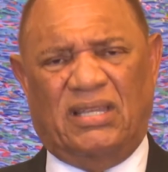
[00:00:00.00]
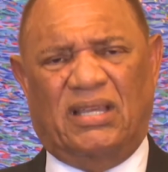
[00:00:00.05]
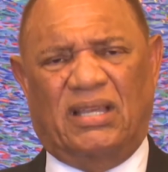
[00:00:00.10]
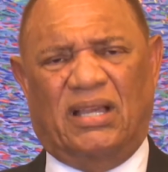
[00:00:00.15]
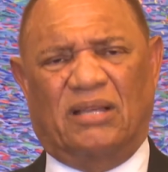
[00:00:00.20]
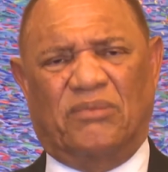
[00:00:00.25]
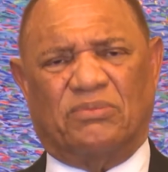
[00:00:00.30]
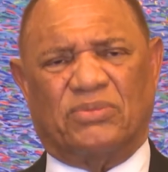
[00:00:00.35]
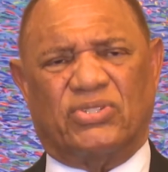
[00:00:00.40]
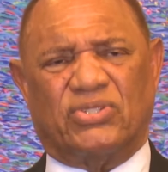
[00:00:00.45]

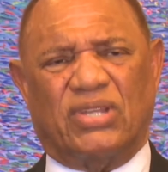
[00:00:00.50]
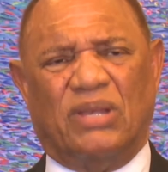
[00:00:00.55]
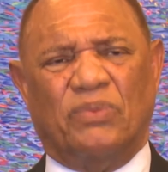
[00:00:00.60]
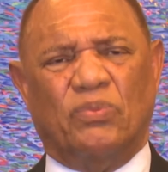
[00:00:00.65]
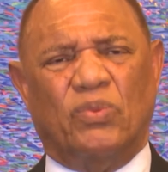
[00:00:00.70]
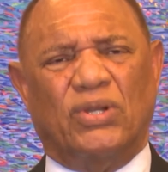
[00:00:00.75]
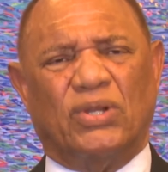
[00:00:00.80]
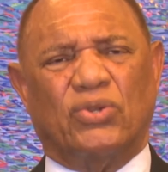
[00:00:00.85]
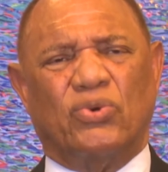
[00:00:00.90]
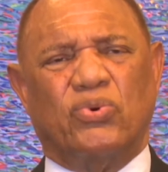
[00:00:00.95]

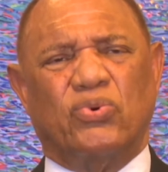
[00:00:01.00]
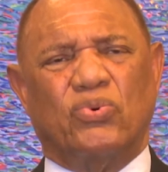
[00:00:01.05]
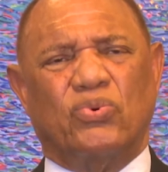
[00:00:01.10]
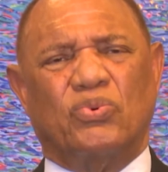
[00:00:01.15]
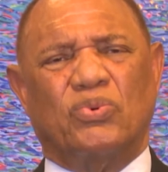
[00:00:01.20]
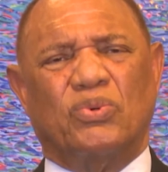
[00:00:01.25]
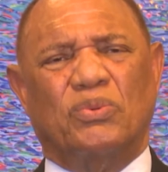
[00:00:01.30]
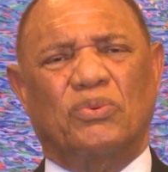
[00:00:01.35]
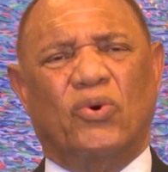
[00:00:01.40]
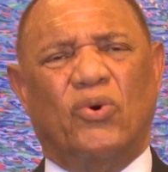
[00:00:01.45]
someone who
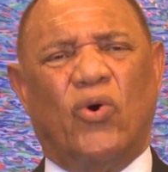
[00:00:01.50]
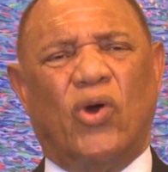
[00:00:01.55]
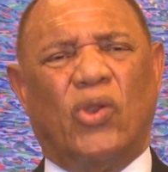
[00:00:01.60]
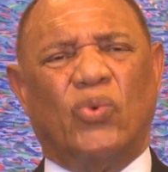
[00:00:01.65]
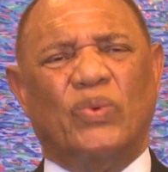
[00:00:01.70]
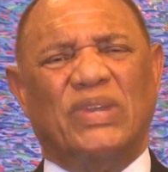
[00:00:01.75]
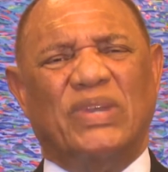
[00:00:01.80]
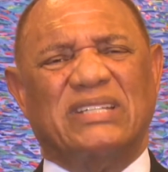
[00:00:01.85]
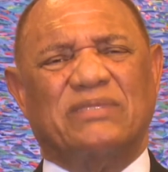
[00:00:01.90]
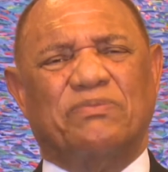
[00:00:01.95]

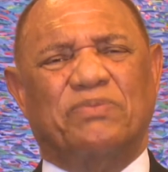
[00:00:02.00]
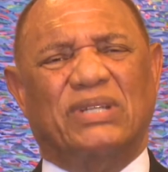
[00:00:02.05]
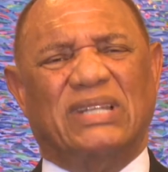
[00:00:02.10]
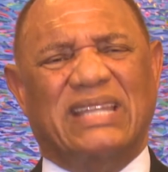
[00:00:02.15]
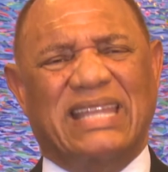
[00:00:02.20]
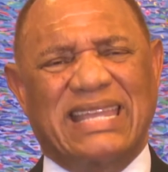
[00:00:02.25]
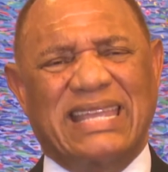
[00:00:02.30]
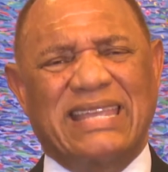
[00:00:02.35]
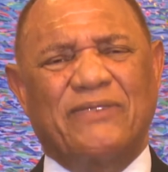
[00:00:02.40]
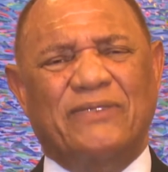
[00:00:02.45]
always
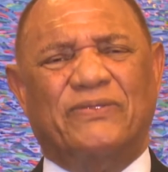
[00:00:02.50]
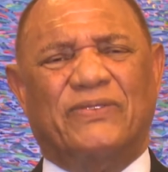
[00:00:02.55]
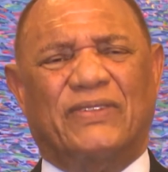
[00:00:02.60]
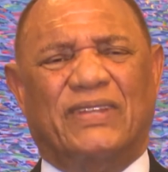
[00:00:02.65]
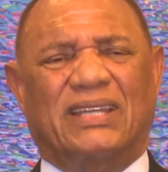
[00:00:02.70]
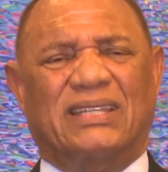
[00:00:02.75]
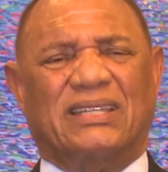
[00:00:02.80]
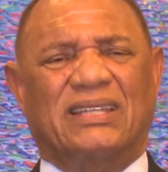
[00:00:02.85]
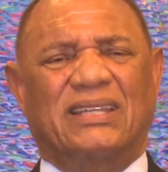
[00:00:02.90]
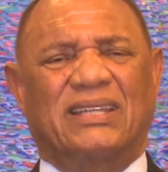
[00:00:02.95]
believed
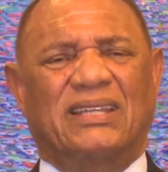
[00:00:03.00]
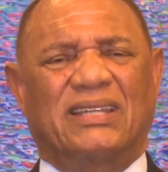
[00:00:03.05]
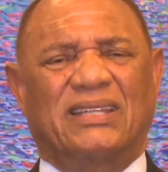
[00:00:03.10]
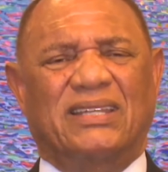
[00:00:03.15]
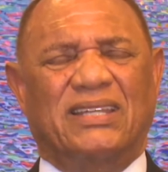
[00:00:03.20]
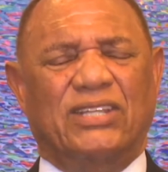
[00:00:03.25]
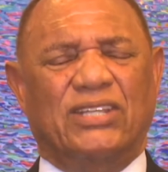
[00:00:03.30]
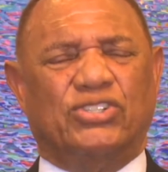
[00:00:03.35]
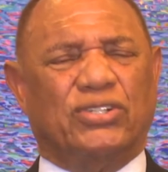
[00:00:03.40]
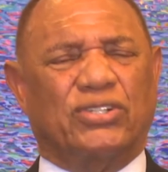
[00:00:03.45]
that
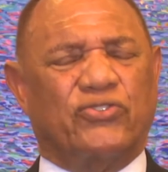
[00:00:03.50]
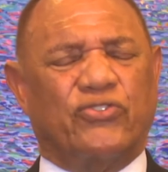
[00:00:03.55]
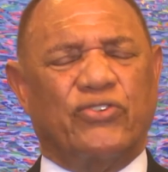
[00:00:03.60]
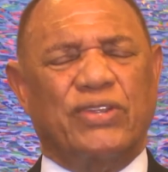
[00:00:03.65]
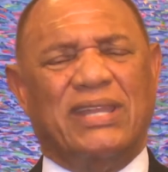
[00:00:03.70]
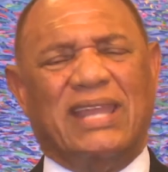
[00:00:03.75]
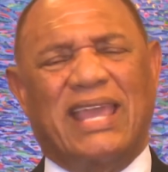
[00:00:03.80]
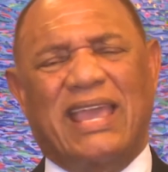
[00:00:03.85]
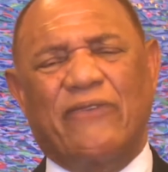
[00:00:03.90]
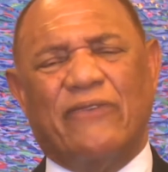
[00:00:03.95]
he should
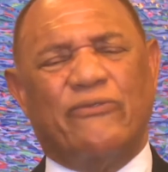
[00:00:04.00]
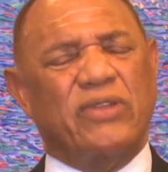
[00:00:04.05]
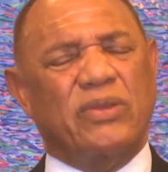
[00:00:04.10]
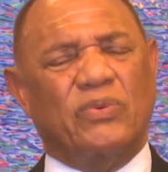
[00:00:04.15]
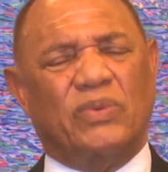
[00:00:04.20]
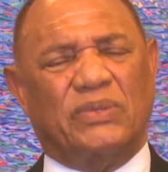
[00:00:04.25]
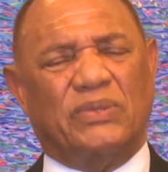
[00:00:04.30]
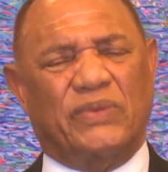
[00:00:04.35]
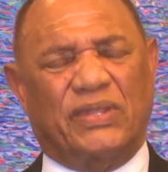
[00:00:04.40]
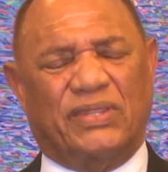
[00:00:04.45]
treat
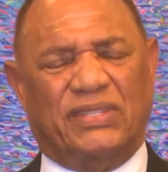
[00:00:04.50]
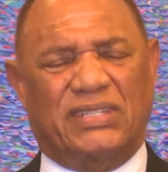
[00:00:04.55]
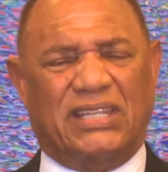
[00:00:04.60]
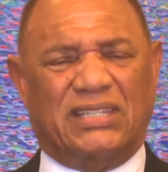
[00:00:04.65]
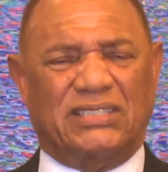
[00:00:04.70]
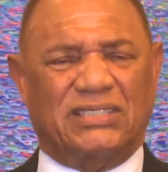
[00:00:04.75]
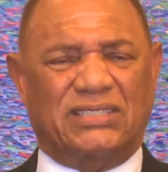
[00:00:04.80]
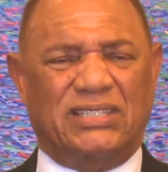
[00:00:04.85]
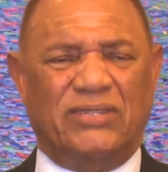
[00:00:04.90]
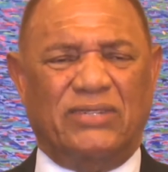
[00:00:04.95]
everyone with
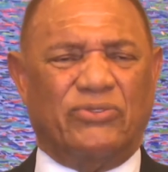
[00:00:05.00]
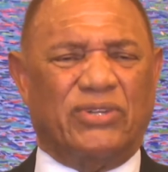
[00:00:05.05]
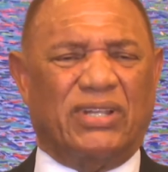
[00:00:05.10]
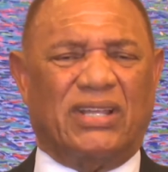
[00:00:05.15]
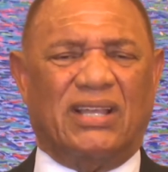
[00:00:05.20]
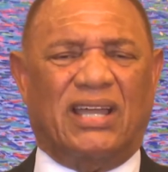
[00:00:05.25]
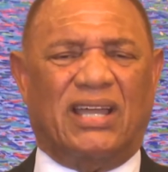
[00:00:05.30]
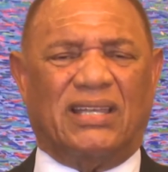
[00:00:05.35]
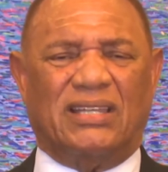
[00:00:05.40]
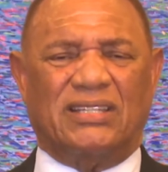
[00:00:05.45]
dignity
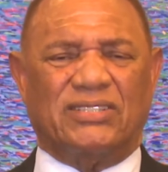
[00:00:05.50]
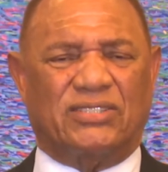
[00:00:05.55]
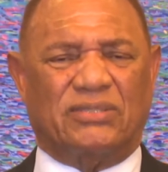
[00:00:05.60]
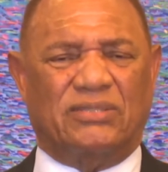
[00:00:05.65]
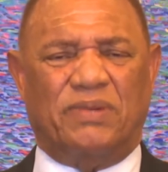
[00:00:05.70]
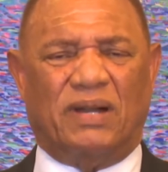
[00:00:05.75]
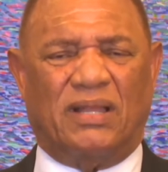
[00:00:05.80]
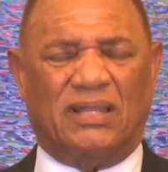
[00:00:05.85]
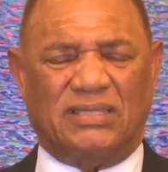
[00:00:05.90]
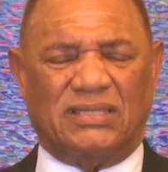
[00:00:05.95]
regardless of
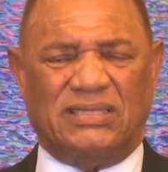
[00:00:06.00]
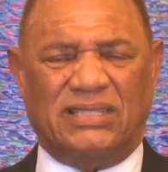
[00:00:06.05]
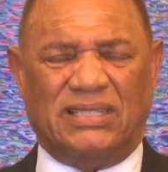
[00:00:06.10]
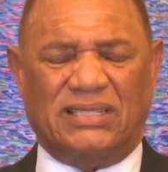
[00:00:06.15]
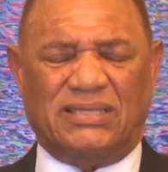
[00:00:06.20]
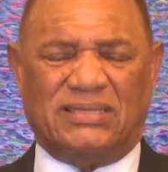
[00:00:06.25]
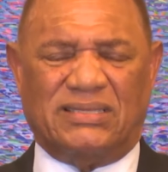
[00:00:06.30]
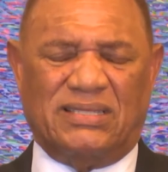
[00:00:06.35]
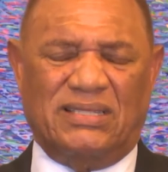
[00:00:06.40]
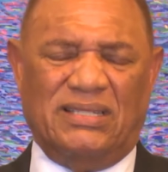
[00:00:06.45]

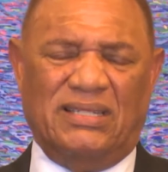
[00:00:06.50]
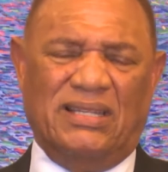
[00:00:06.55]
politics,